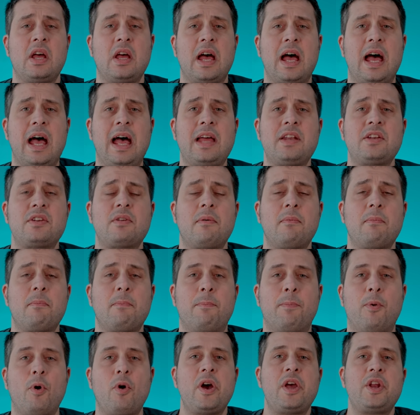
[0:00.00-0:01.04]
And
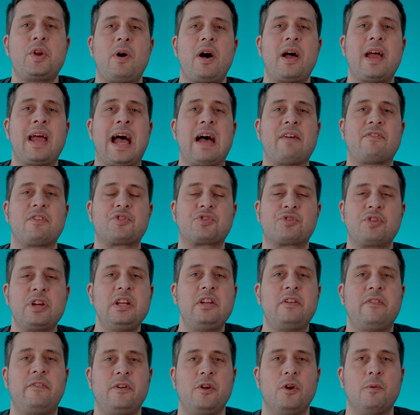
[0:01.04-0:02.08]
boy, do I have a treat
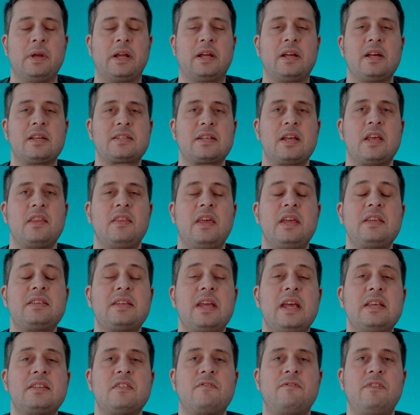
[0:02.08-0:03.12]
for you because this
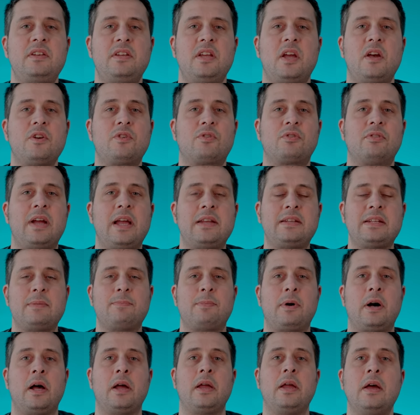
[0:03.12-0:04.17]
is a video created
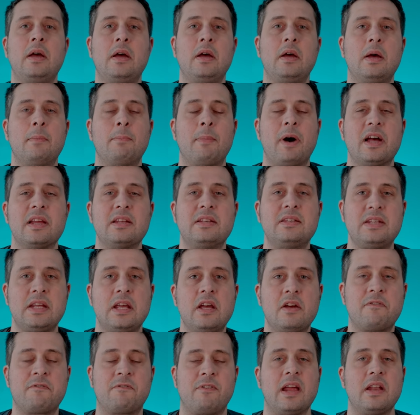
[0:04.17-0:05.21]
by my
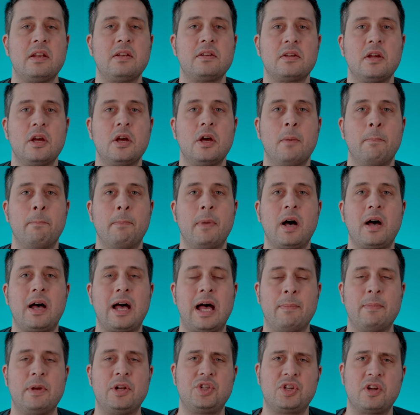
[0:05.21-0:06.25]
dear friend,
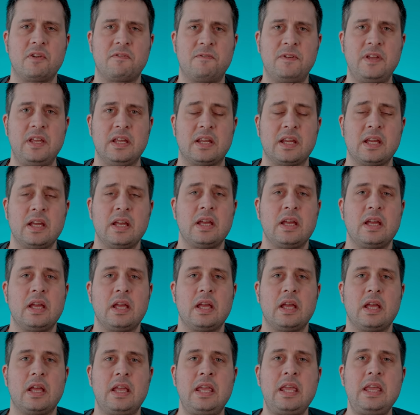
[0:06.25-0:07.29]
Mohammed Shafiq.
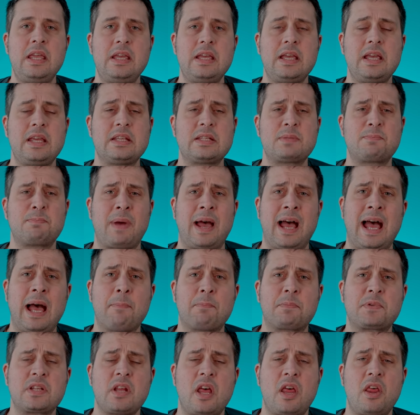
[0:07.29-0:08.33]
He is
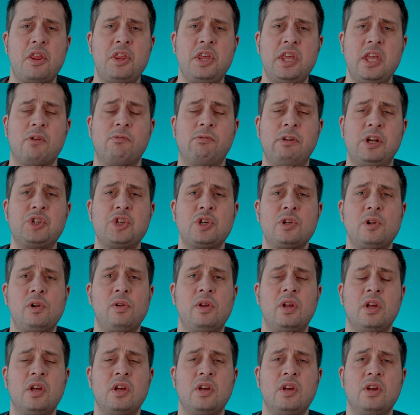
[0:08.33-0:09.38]
perhaps the
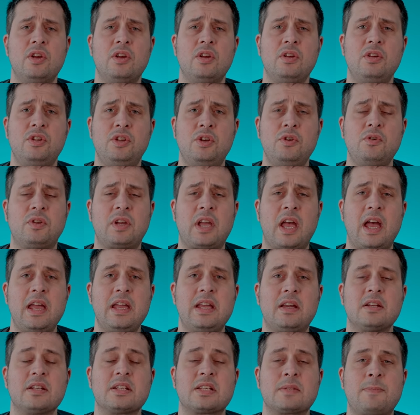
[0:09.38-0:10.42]
original UK
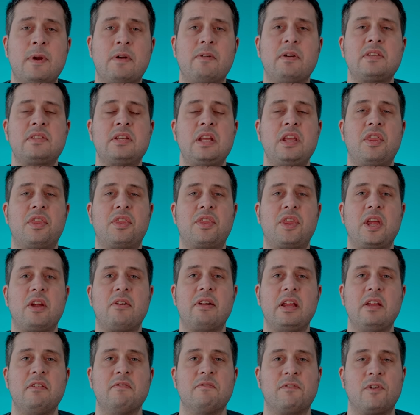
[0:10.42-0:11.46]
conspiracy
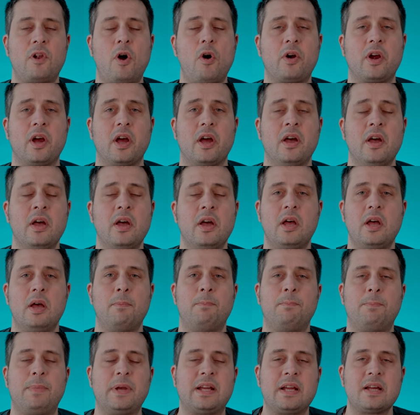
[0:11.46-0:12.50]
theory vlogger
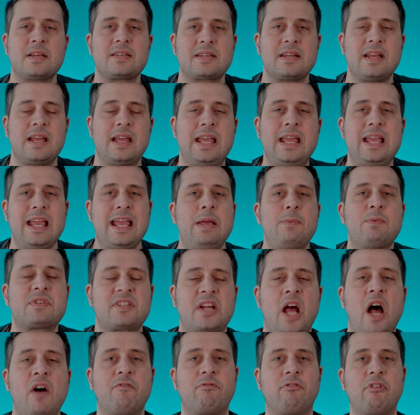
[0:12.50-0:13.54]
because he, he, was
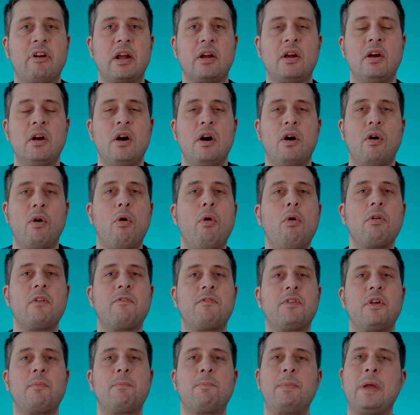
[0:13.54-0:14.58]
covering all of
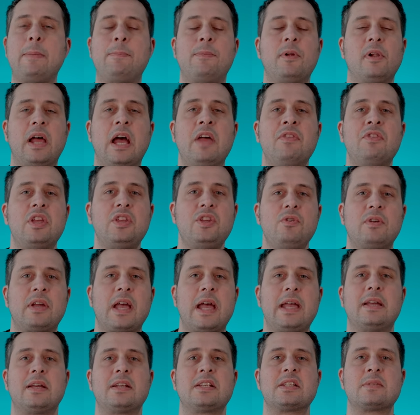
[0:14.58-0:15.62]
the people in the
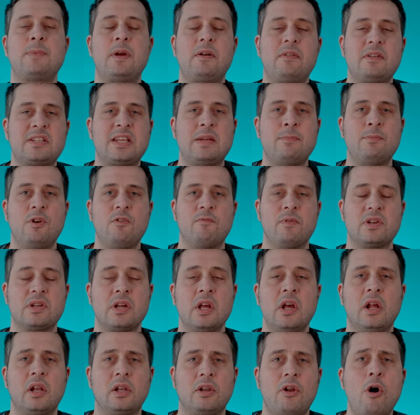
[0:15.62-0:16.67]
UK conspiracy movement
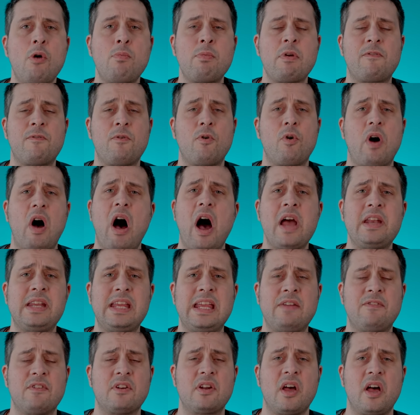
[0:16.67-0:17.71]
long before I'd
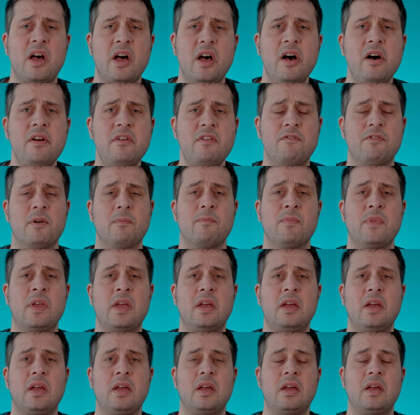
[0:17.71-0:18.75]
even heard of them.
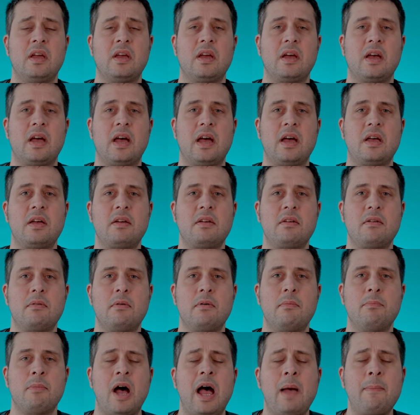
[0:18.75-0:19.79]

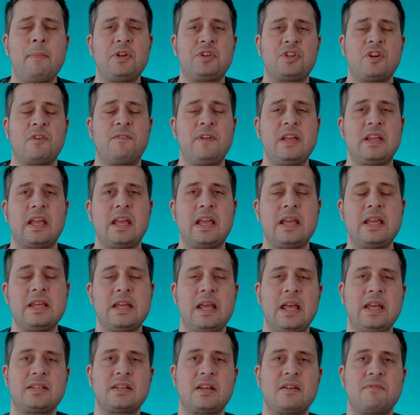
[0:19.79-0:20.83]
Mohammed Shafiq
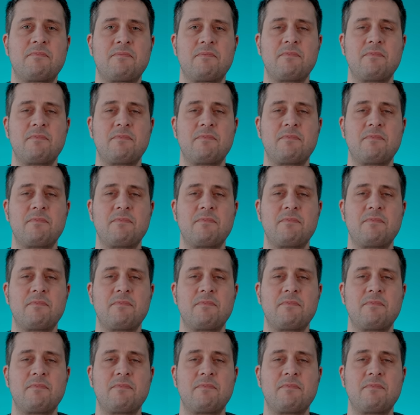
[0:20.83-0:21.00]
is a